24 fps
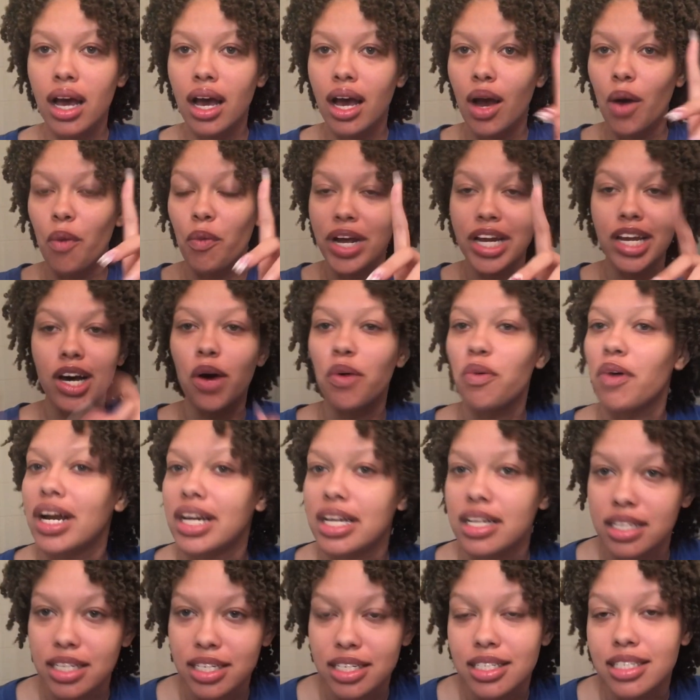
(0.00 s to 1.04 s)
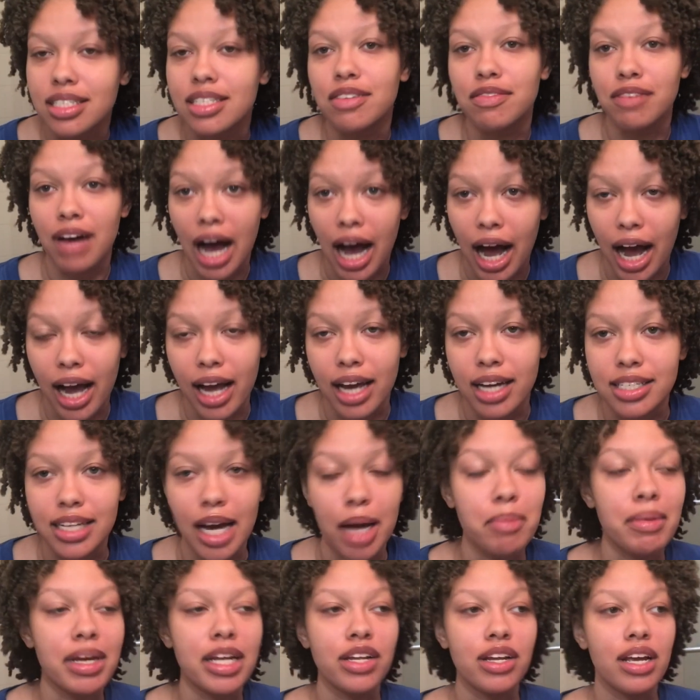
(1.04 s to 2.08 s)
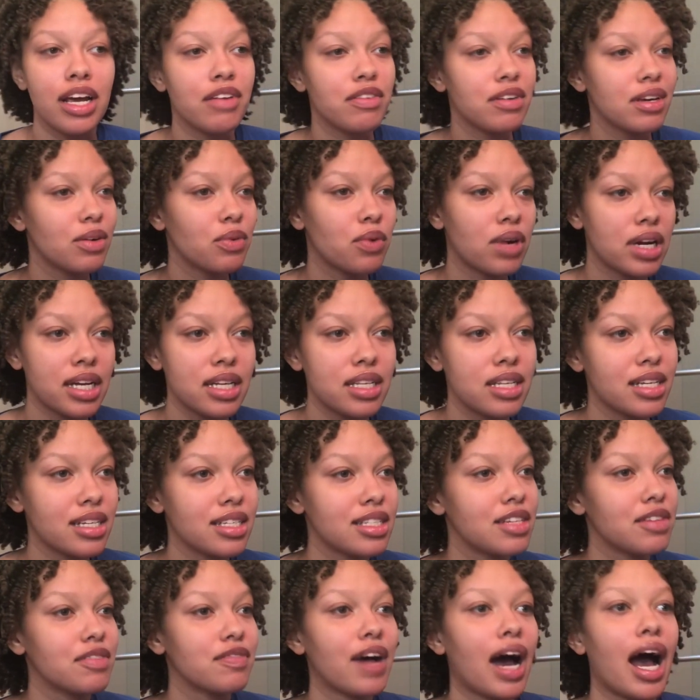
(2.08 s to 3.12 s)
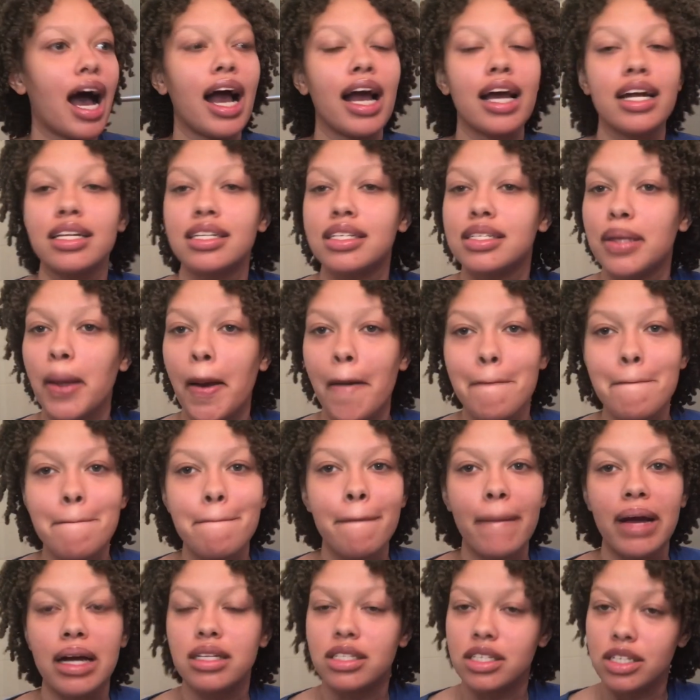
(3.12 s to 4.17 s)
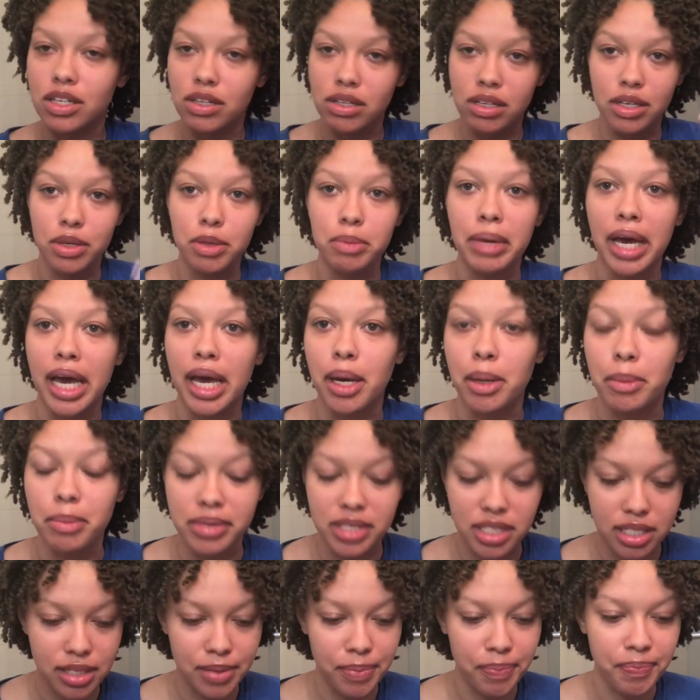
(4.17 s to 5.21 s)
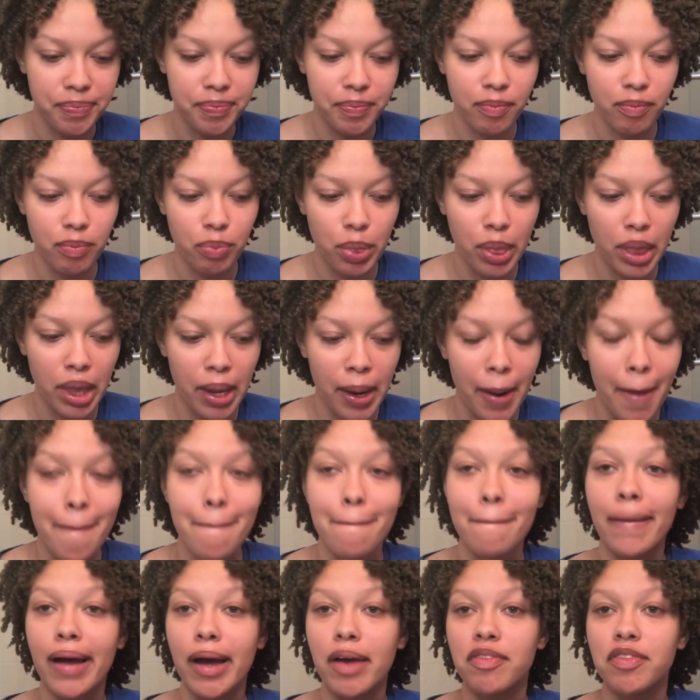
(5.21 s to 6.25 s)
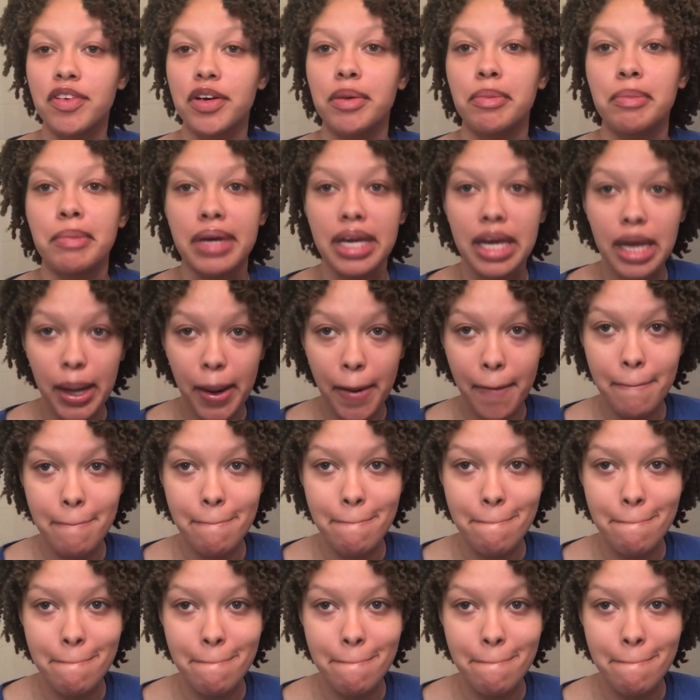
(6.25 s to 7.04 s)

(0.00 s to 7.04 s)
we don't want it this defined. I mean, if you want it this defined, do you, babes? But for me,